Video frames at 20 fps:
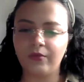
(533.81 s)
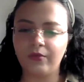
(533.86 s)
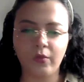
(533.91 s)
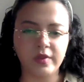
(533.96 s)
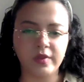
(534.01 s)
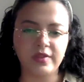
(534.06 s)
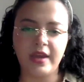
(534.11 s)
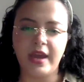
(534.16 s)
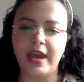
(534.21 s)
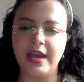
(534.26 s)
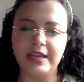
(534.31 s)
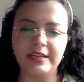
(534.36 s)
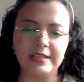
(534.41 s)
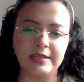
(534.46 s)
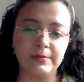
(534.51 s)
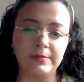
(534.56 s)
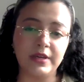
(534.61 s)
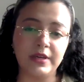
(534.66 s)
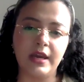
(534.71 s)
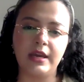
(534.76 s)
what the
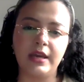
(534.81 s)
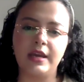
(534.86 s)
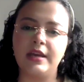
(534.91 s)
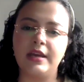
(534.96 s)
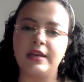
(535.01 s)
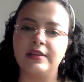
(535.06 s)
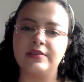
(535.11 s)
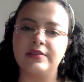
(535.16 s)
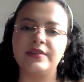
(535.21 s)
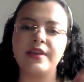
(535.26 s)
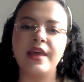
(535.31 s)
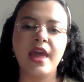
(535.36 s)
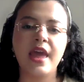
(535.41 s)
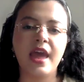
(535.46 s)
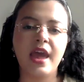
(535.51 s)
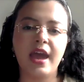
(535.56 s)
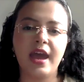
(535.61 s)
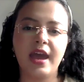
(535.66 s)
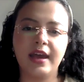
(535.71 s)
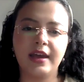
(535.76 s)
ADPA is
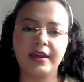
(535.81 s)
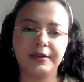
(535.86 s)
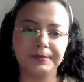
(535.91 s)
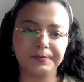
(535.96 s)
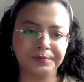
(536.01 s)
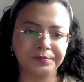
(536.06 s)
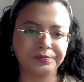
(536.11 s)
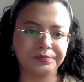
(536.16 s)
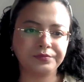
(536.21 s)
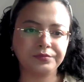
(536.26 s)
and